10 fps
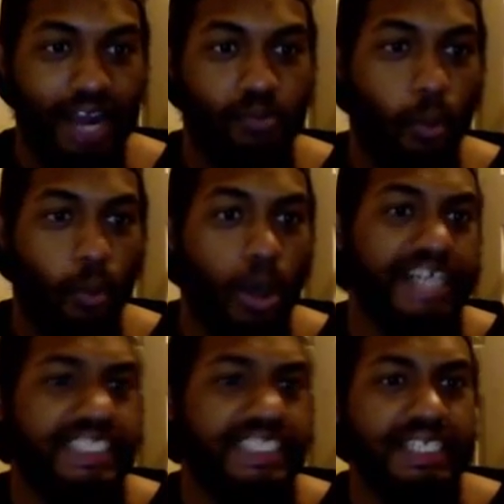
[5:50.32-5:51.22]

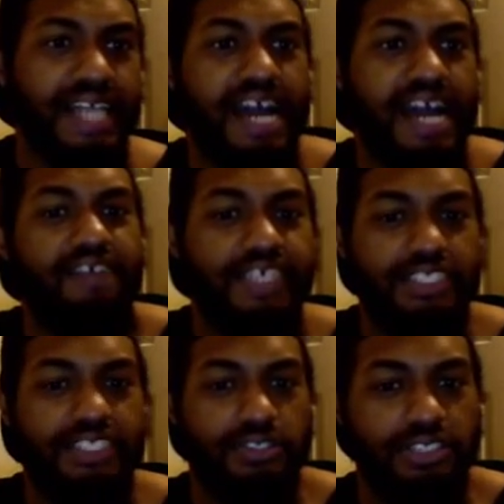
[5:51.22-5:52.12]
wanted to laugh at
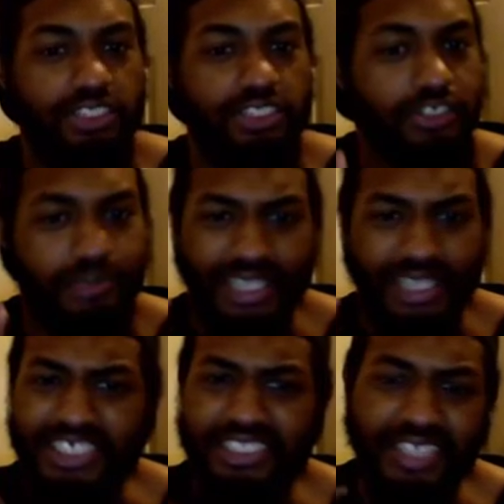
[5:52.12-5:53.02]
certain jokes, but I
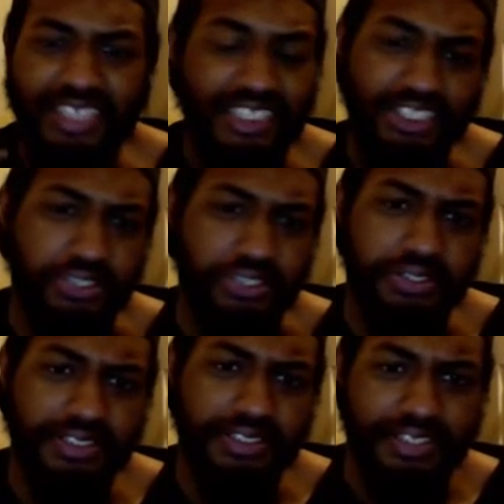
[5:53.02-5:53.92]
just
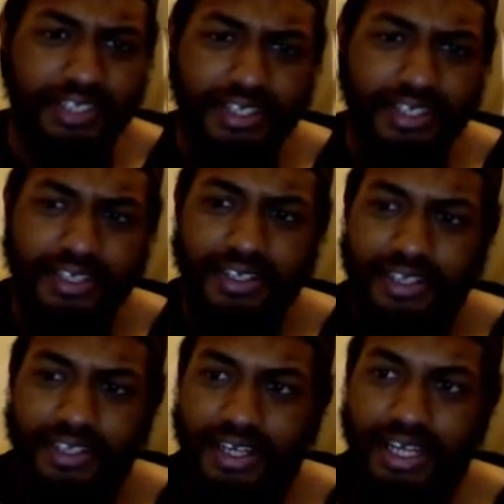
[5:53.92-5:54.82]
couldn't.
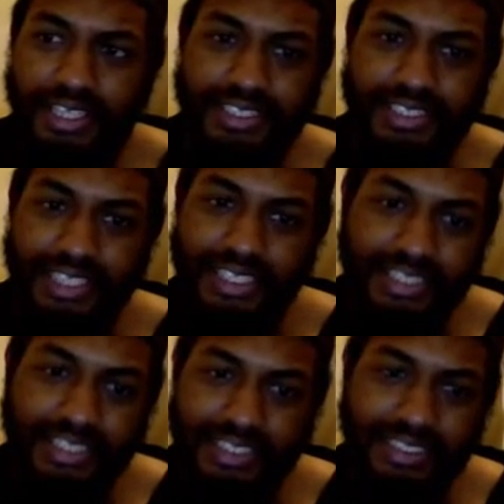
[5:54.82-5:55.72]
And like
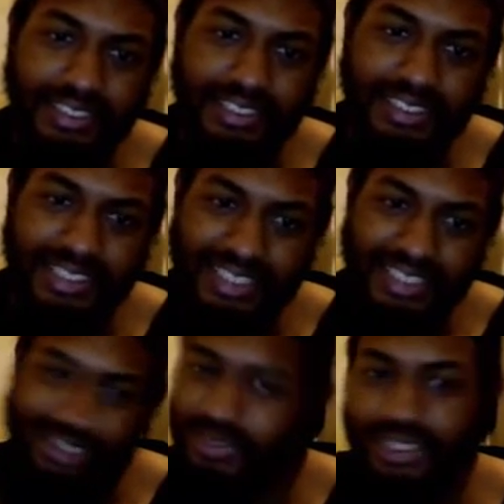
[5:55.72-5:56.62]
it's
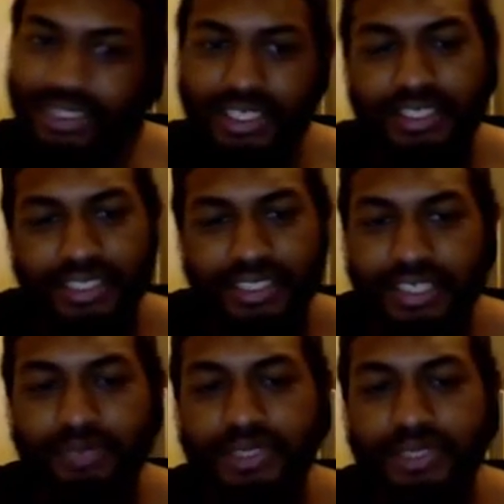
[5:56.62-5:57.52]
really like
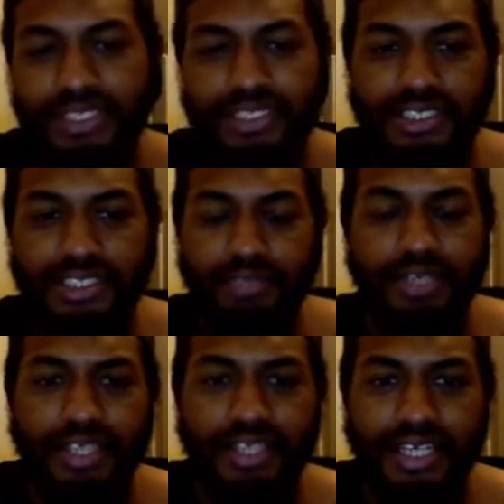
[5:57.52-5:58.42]
it really does seem
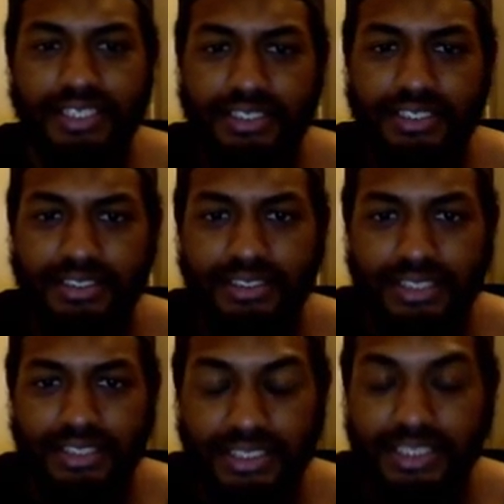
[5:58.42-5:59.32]
like this
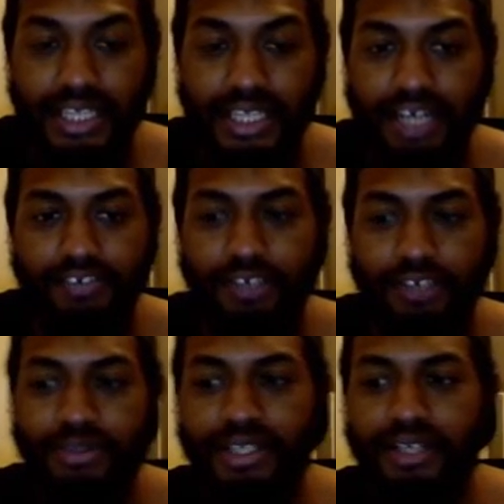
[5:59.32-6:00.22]
is the kind of
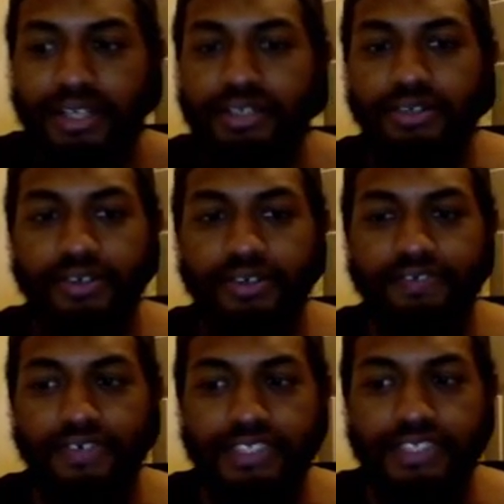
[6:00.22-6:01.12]
humor they're going
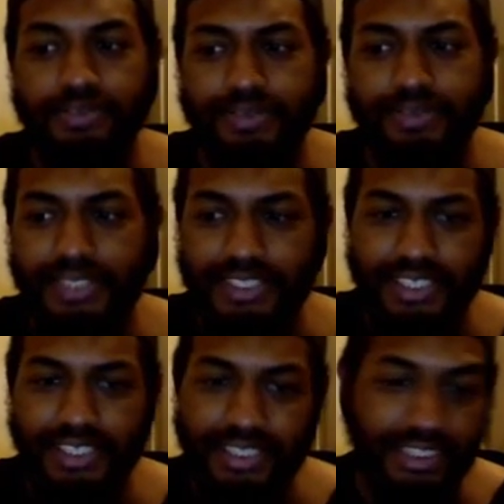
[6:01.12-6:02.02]
for in this movie,
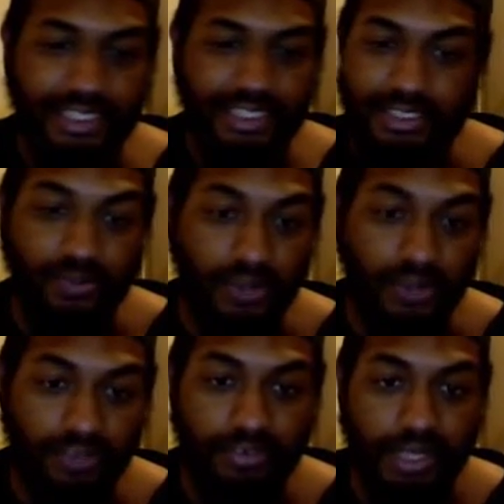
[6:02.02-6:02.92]
and it just doesn't work
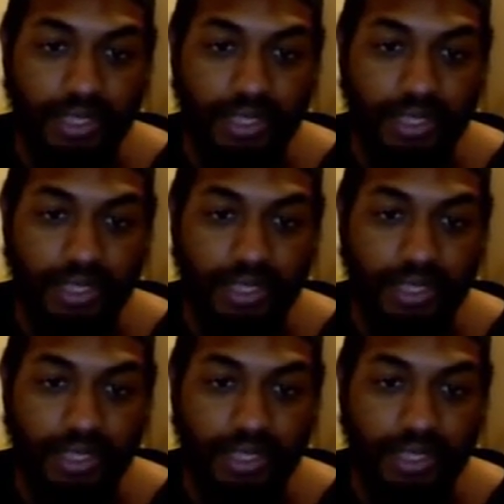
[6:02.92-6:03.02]
for me.